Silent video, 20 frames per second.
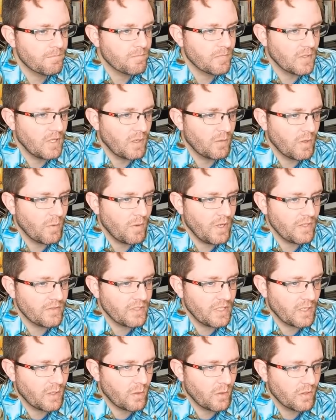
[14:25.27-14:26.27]
All right, we wilds
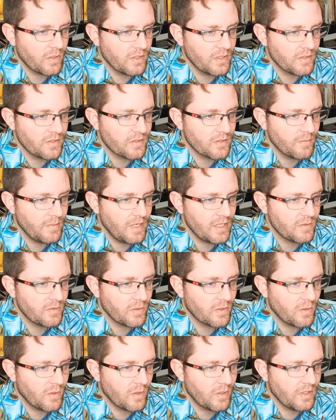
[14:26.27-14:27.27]
got coordinates, so might as
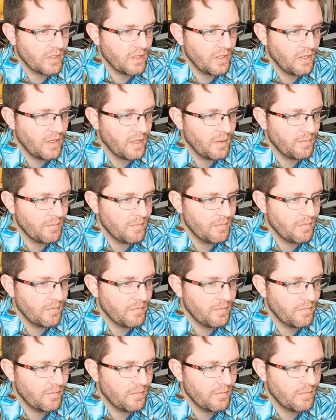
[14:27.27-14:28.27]
well coordinate it up.
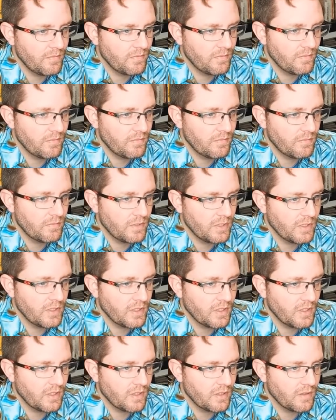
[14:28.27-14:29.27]
We
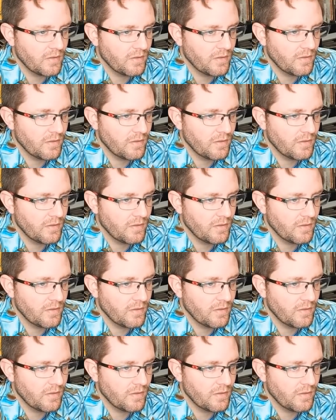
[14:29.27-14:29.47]
are